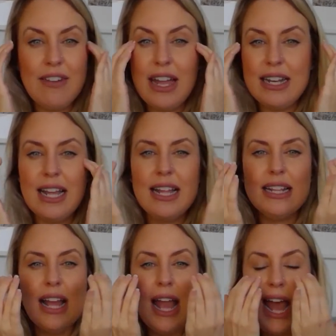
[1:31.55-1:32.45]

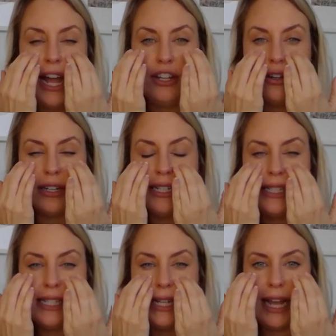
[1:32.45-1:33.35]
And you're going to
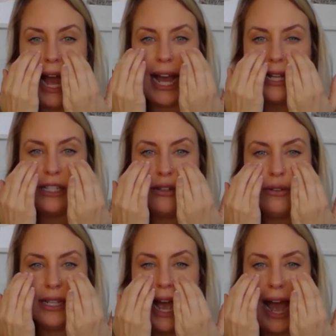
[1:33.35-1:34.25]
see as you
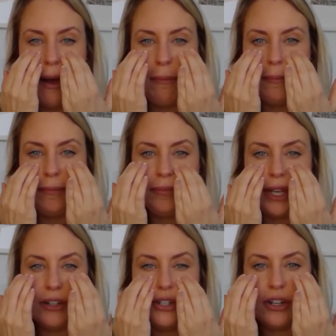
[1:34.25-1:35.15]
tap
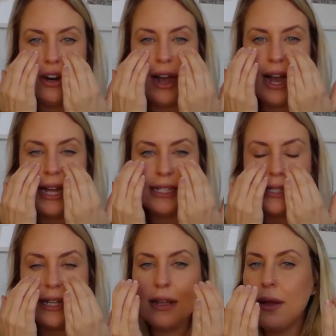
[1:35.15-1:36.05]
under your
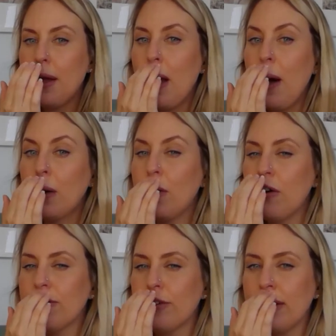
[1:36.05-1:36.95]
eyes, I'll go
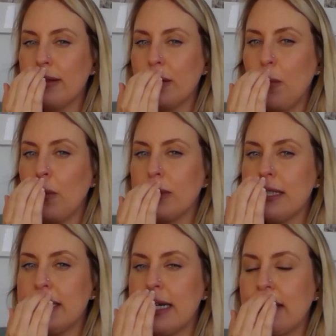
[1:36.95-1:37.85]
over it a little more
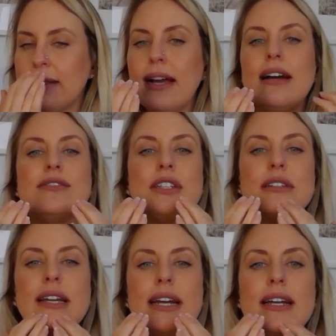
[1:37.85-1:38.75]
detail after,
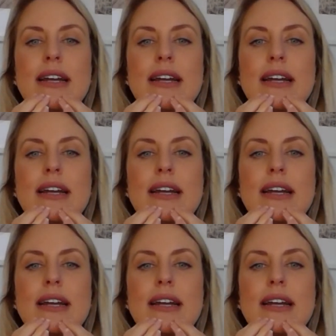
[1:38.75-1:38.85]
okay?